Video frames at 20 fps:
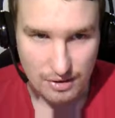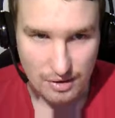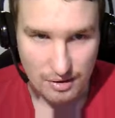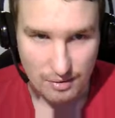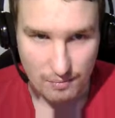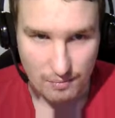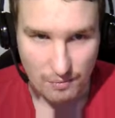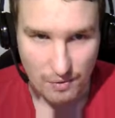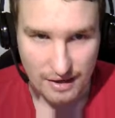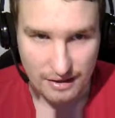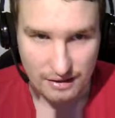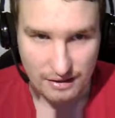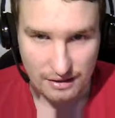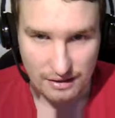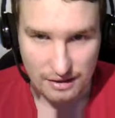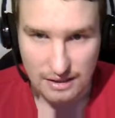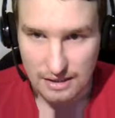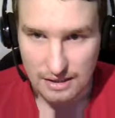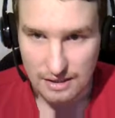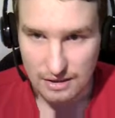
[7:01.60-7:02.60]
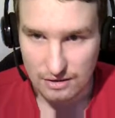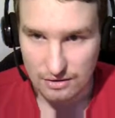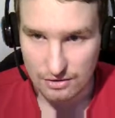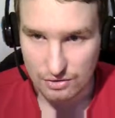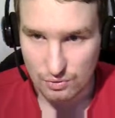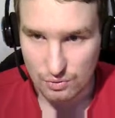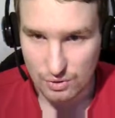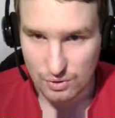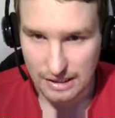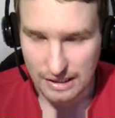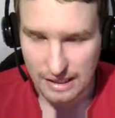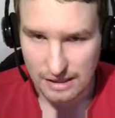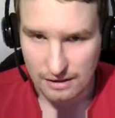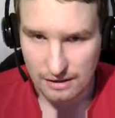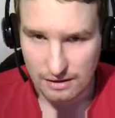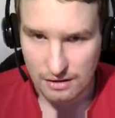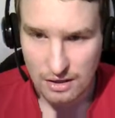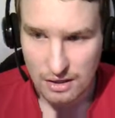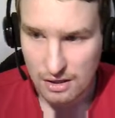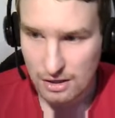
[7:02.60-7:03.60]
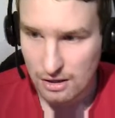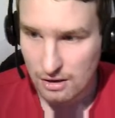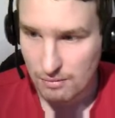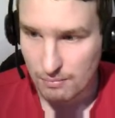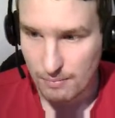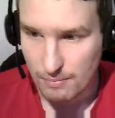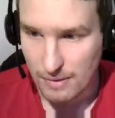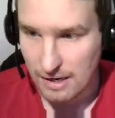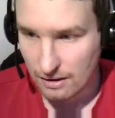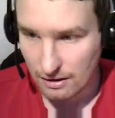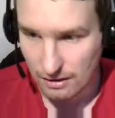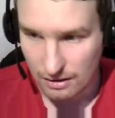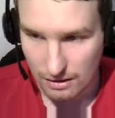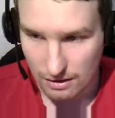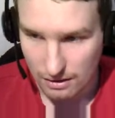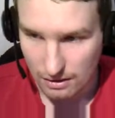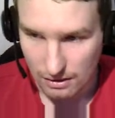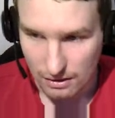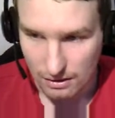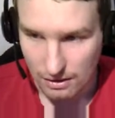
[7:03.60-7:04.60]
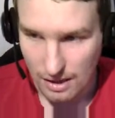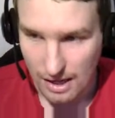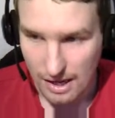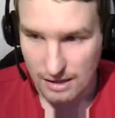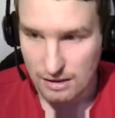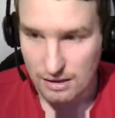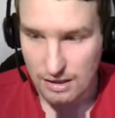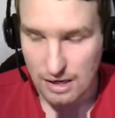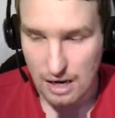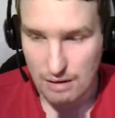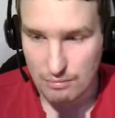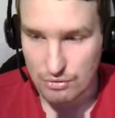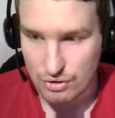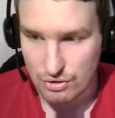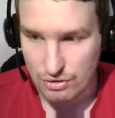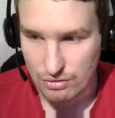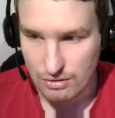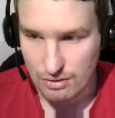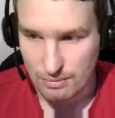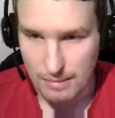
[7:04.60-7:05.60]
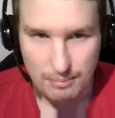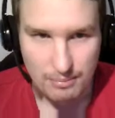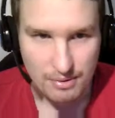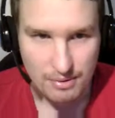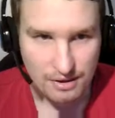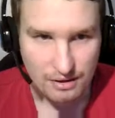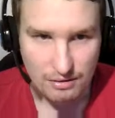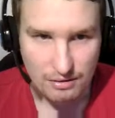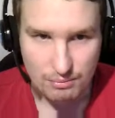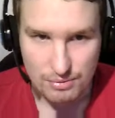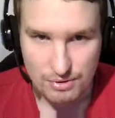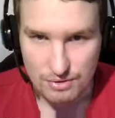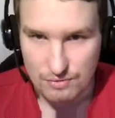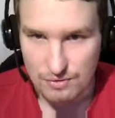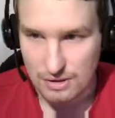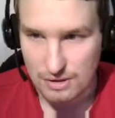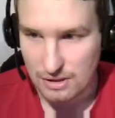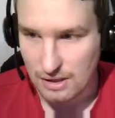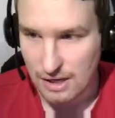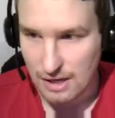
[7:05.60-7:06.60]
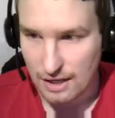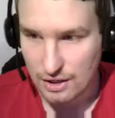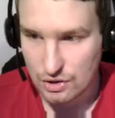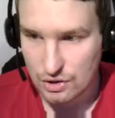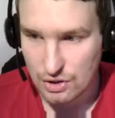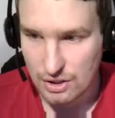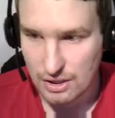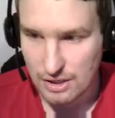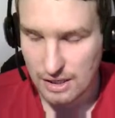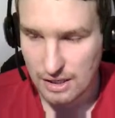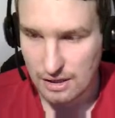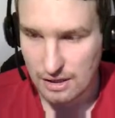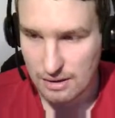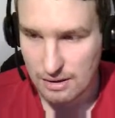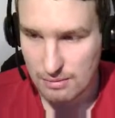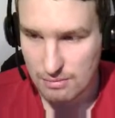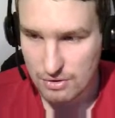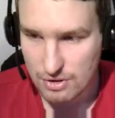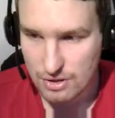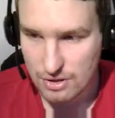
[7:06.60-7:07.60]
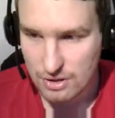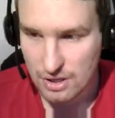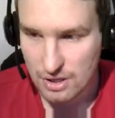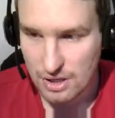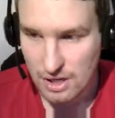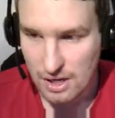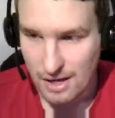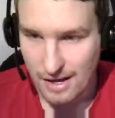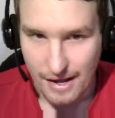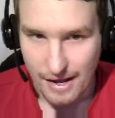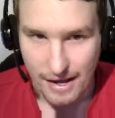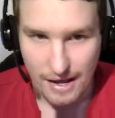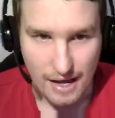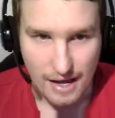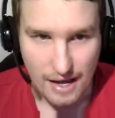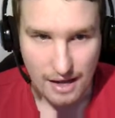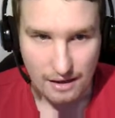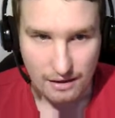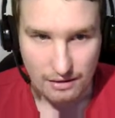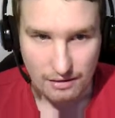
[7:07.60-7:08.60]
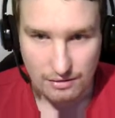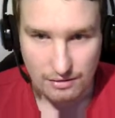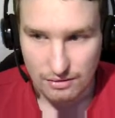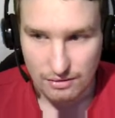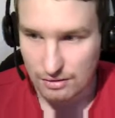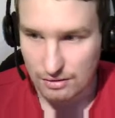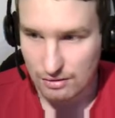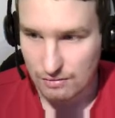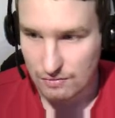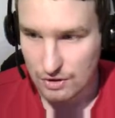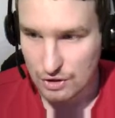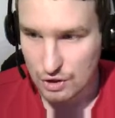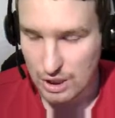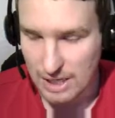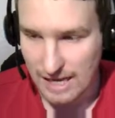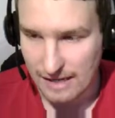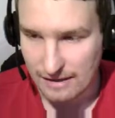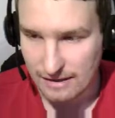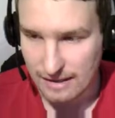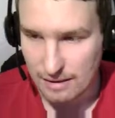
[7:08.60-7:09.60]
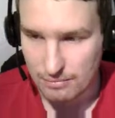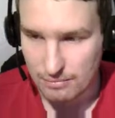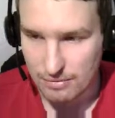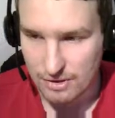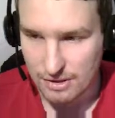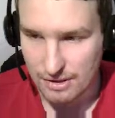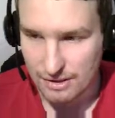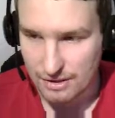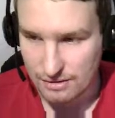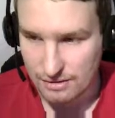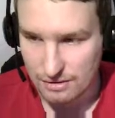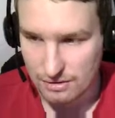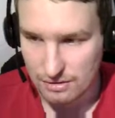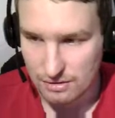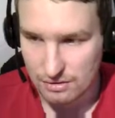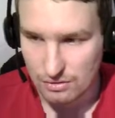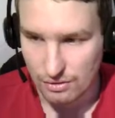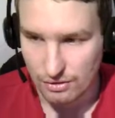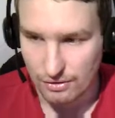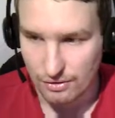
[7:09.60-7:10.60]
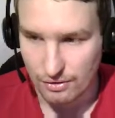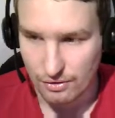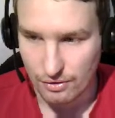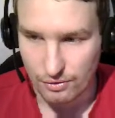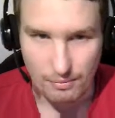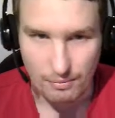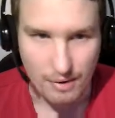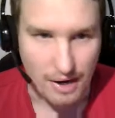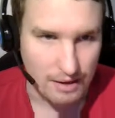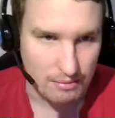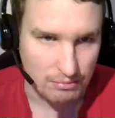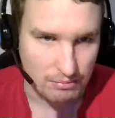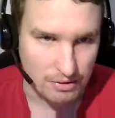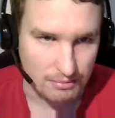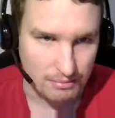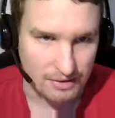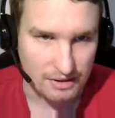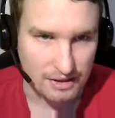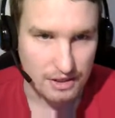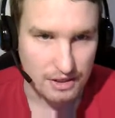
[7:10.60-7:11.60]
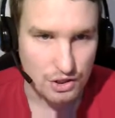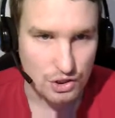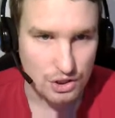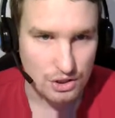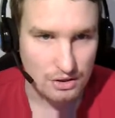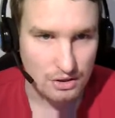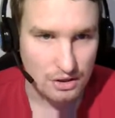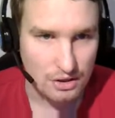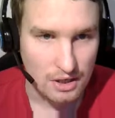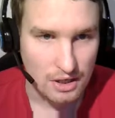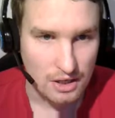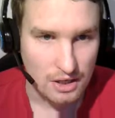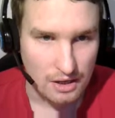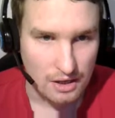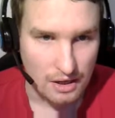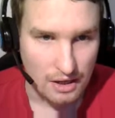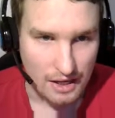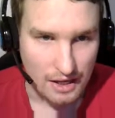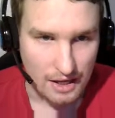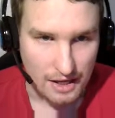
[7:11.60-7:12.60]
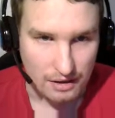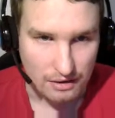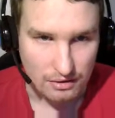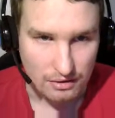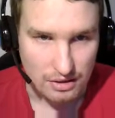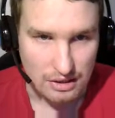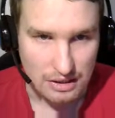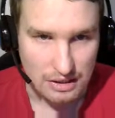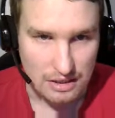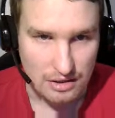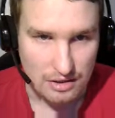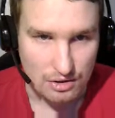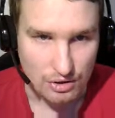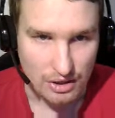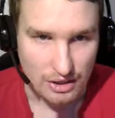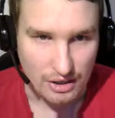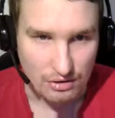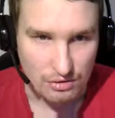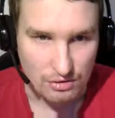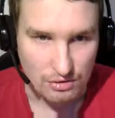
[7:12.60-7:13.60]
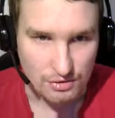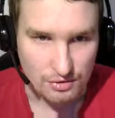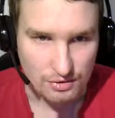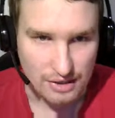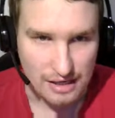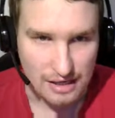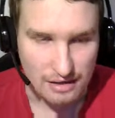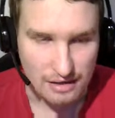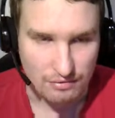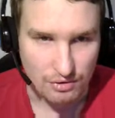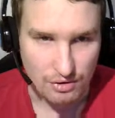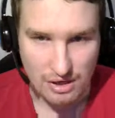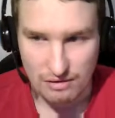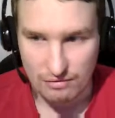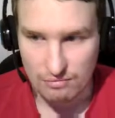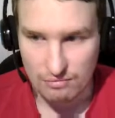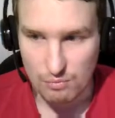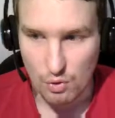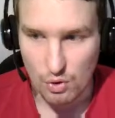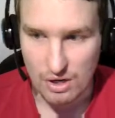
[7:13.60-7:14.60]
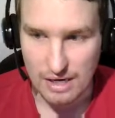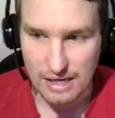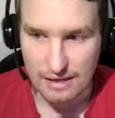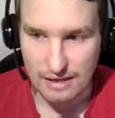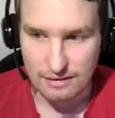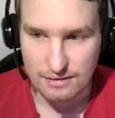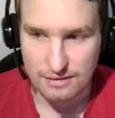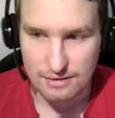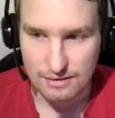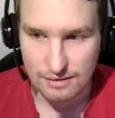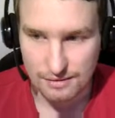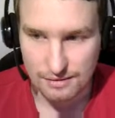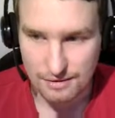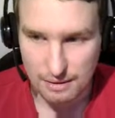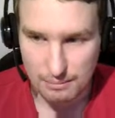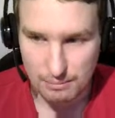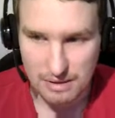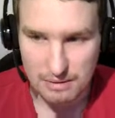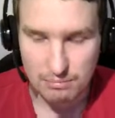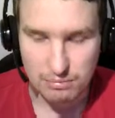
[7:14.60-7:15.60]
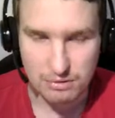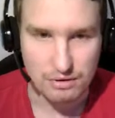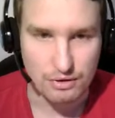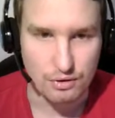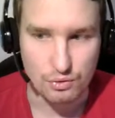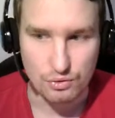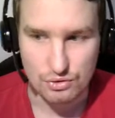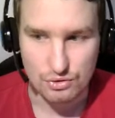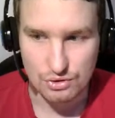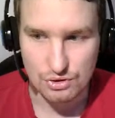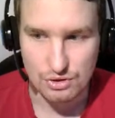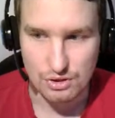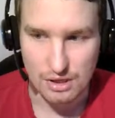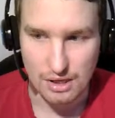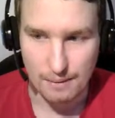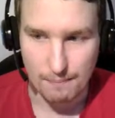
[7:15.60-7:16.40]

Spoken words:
I'm writing here. So I can make any arbitrary mapping between the actually number and which LED number it is on my implementation. And here you can also tell if you have more LEDs. Some people use